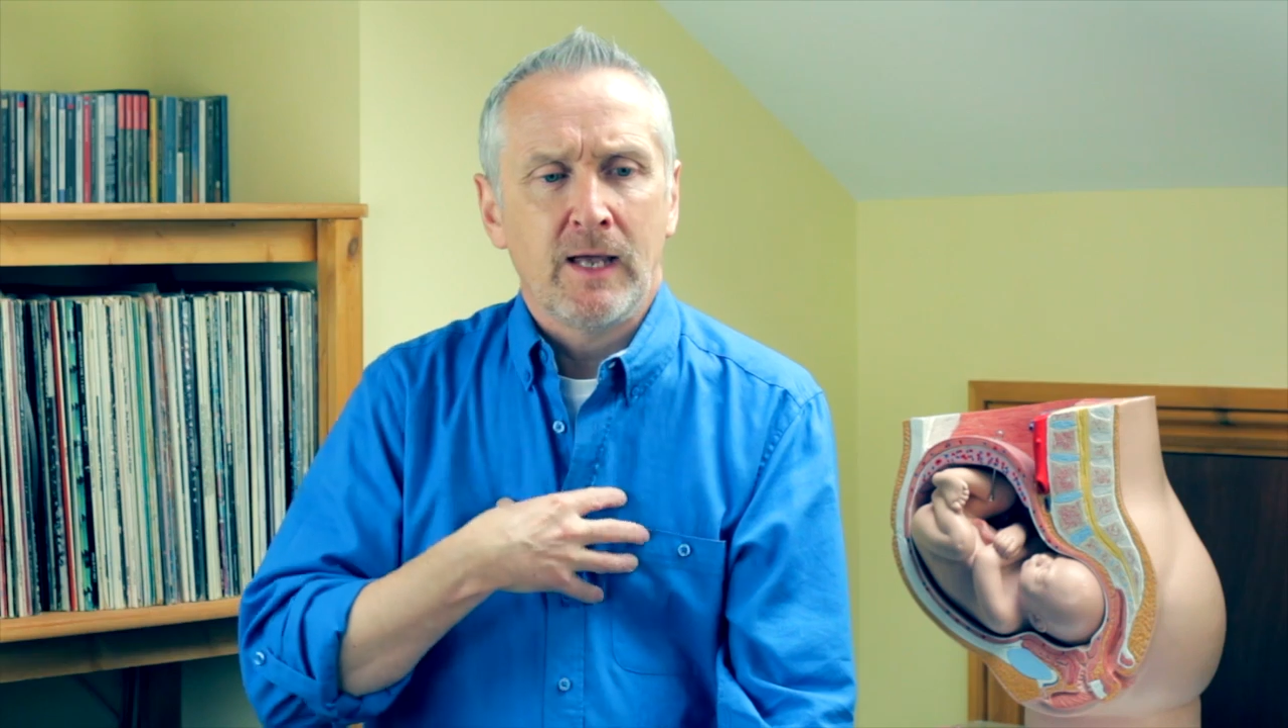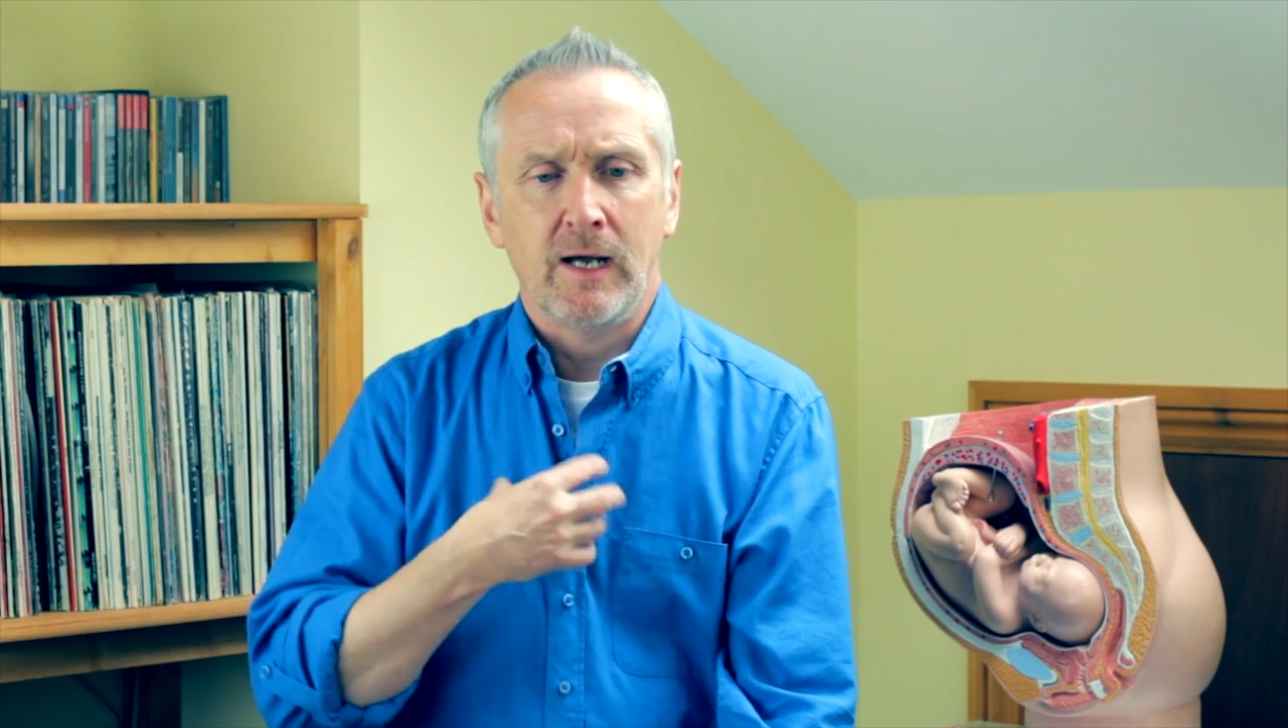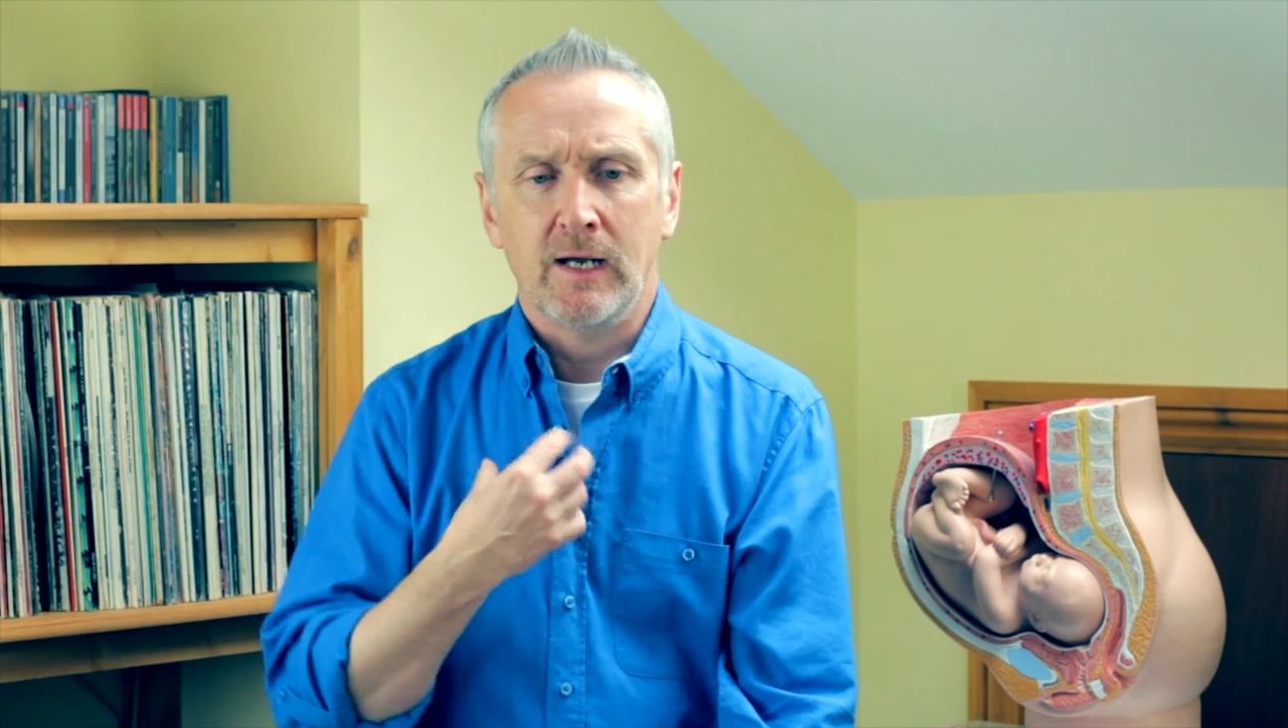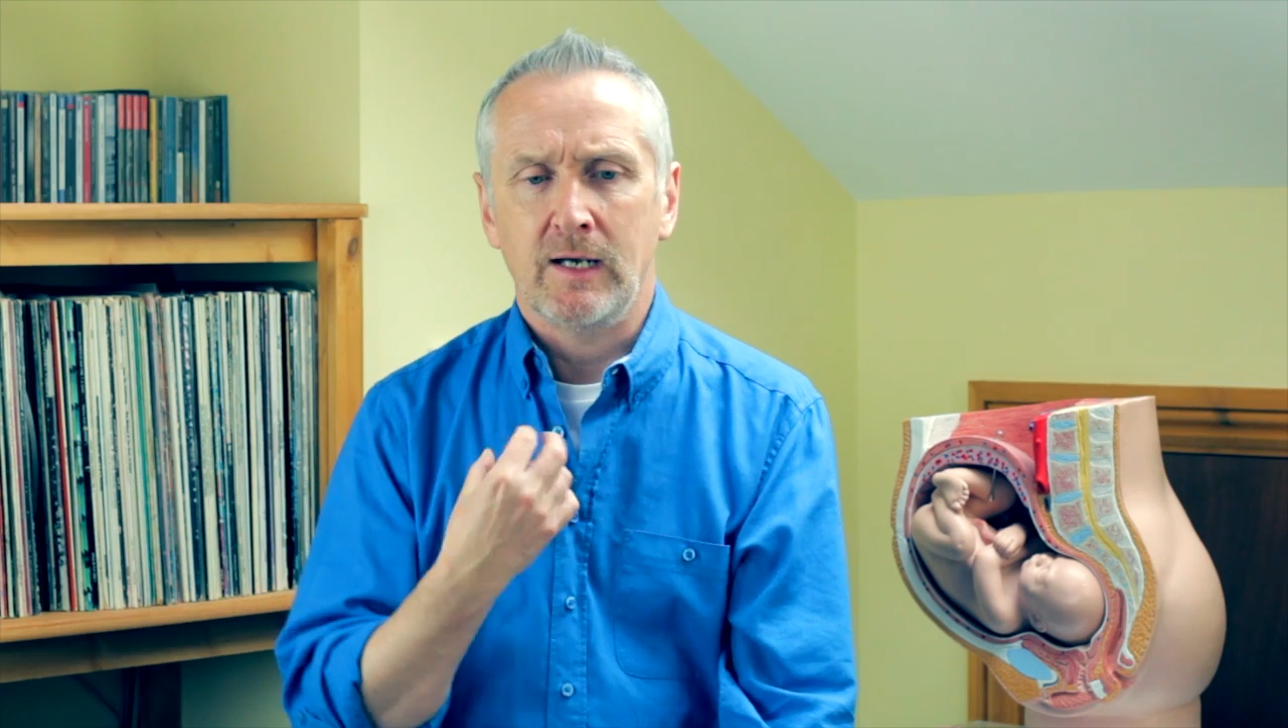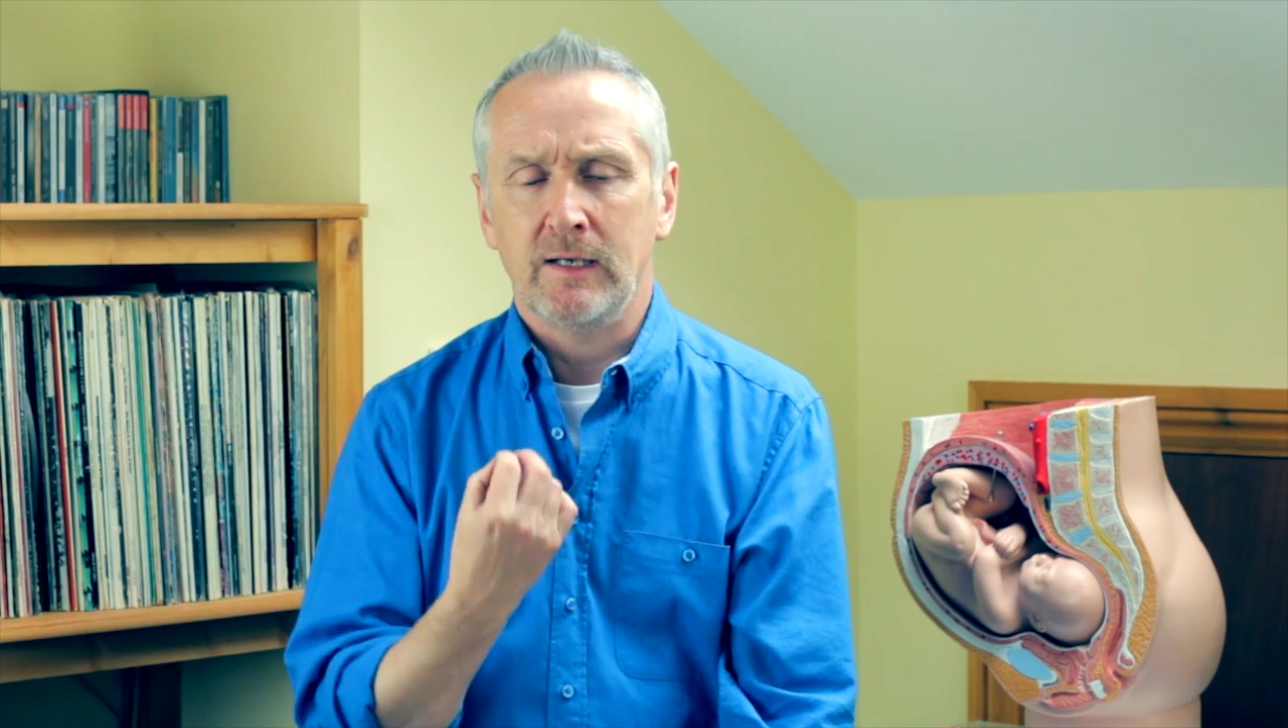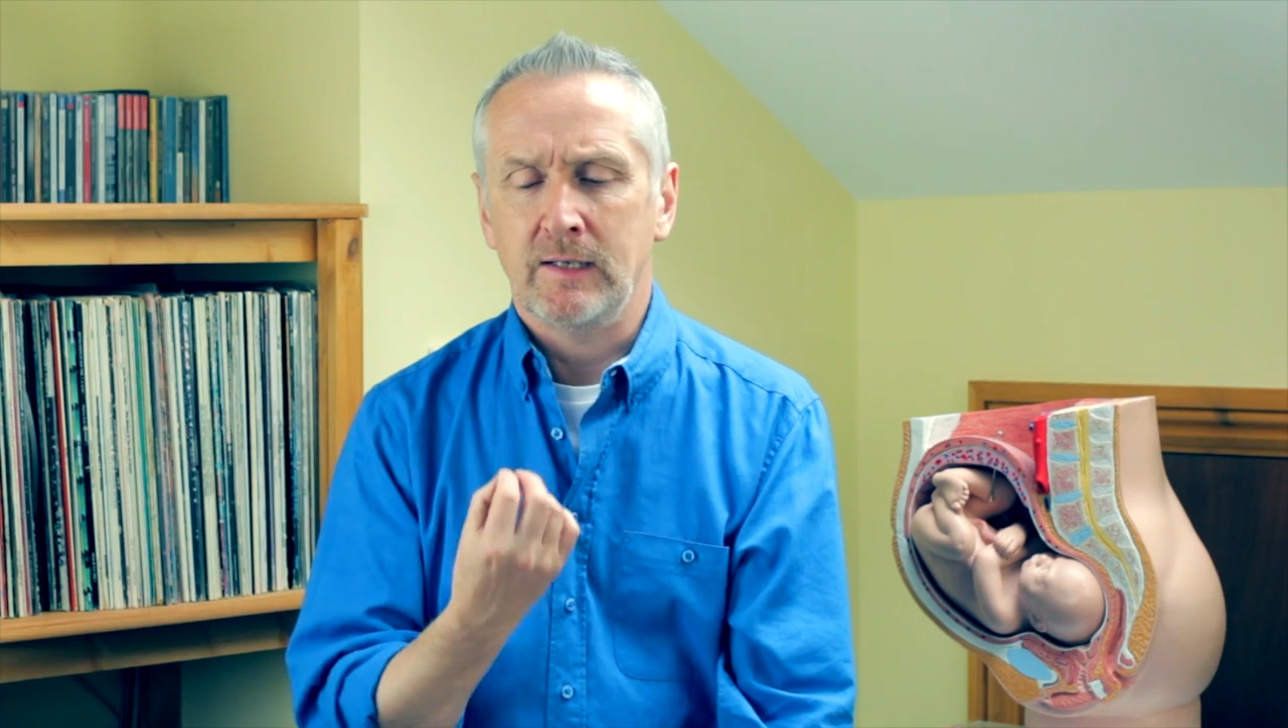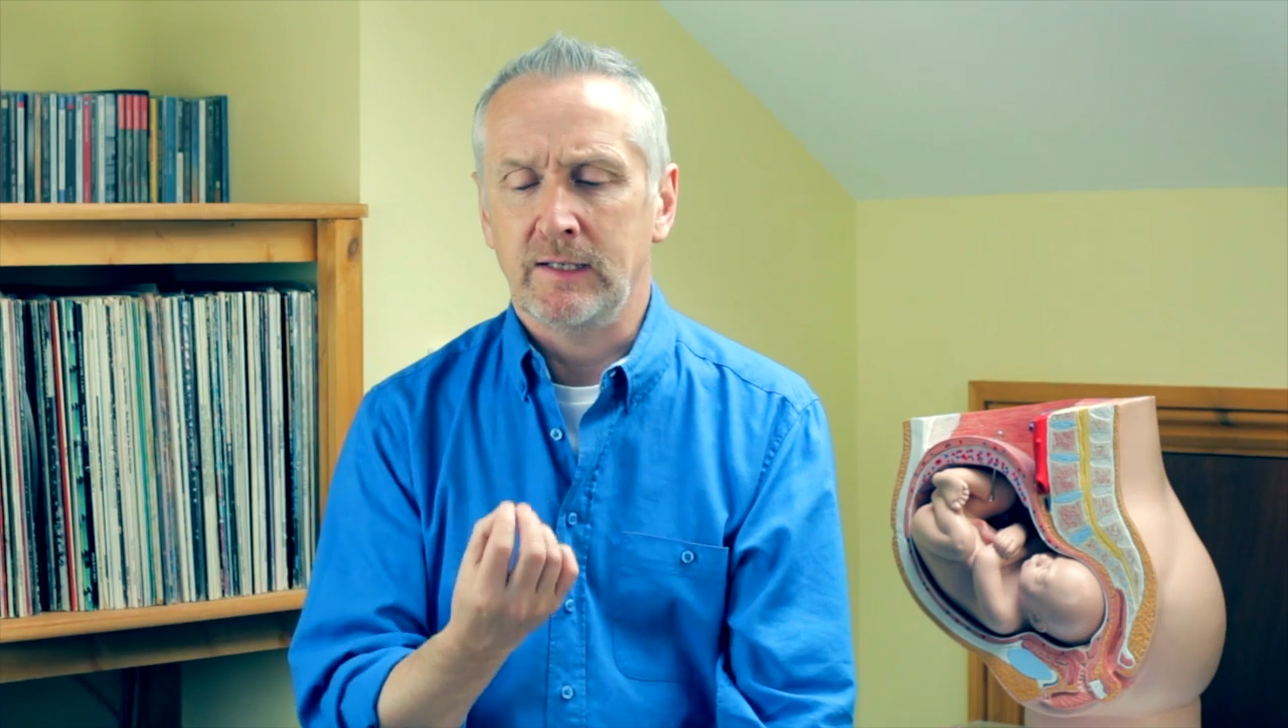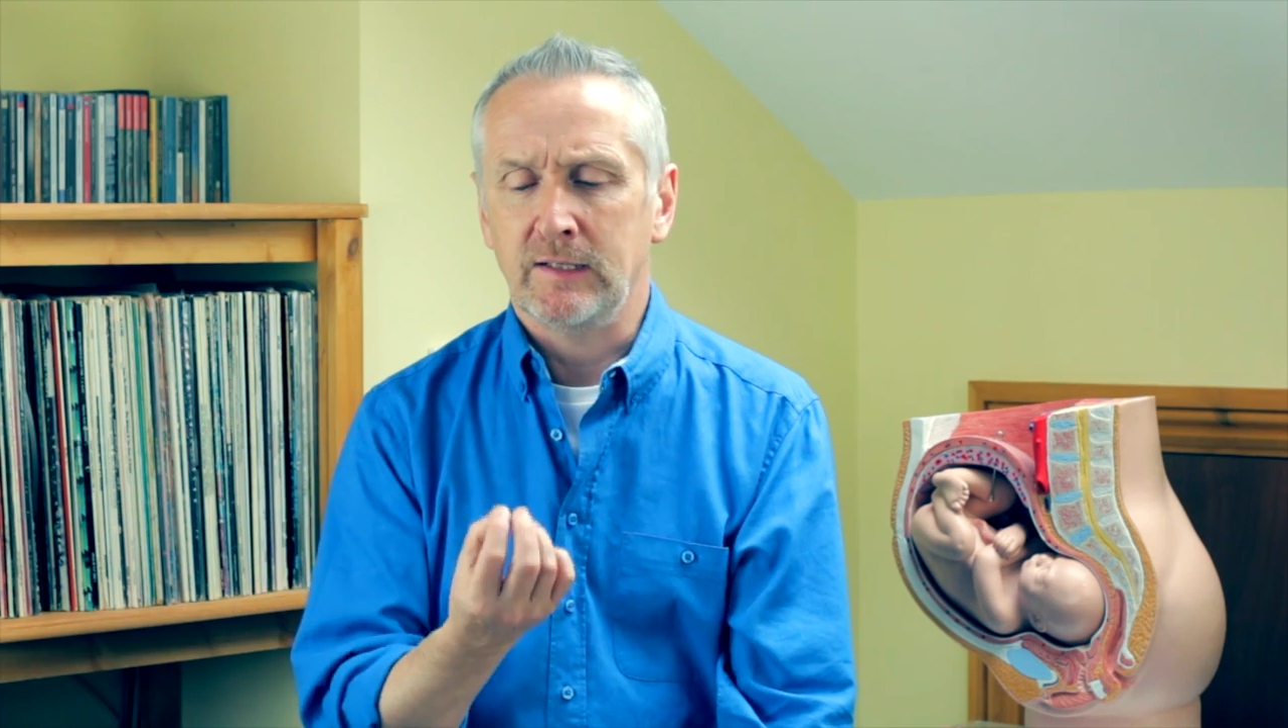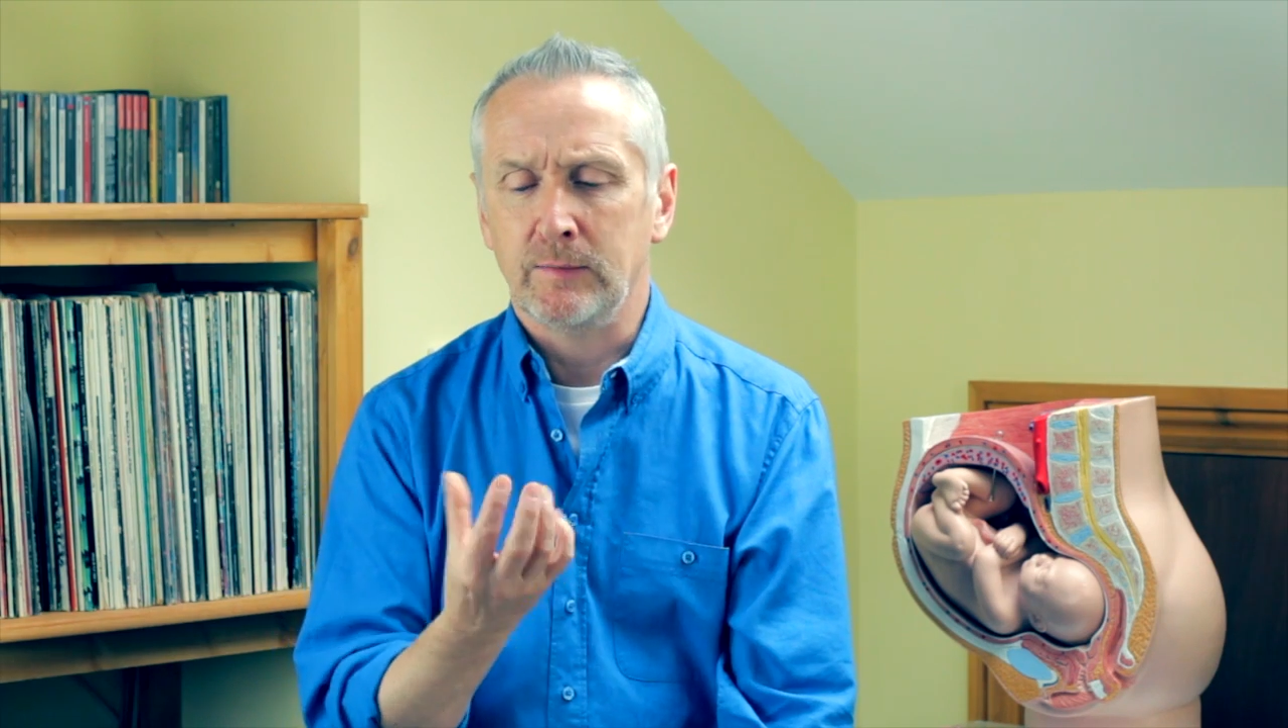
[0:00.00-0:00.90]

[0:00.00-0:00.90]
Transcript: in